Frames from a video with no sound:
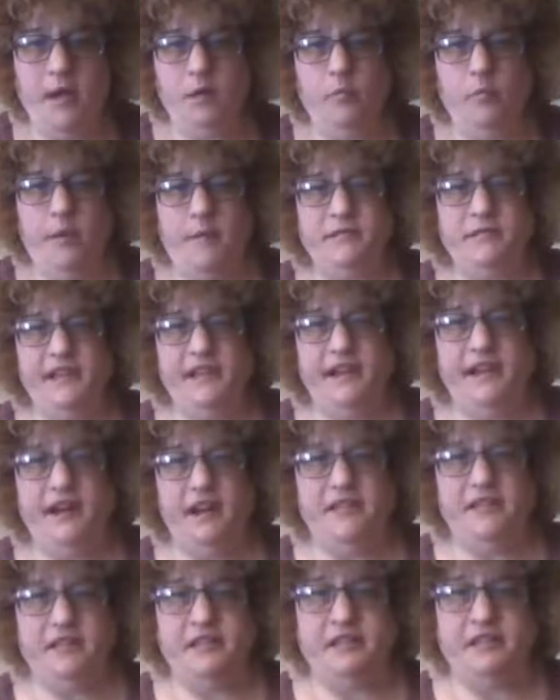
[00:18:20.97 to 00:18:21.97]
my website
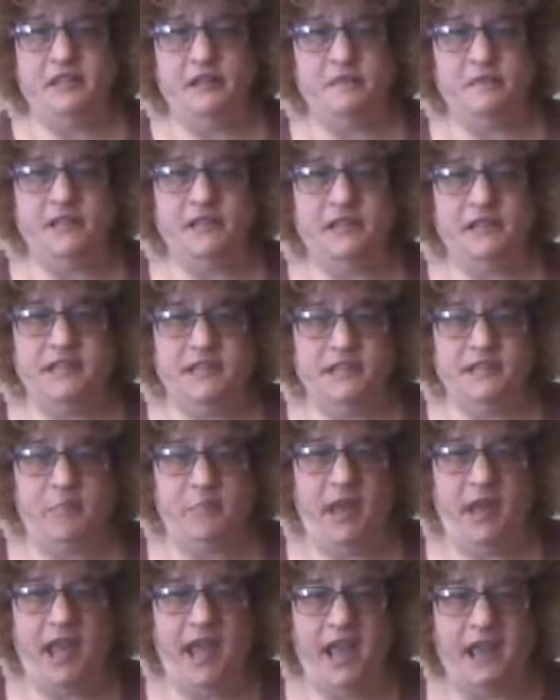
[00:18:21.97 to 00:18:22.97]
on the services
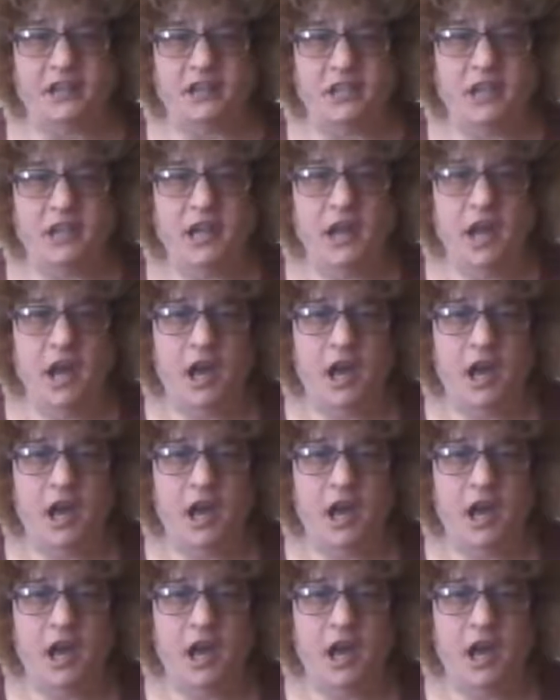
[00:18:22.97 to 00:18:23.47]
page,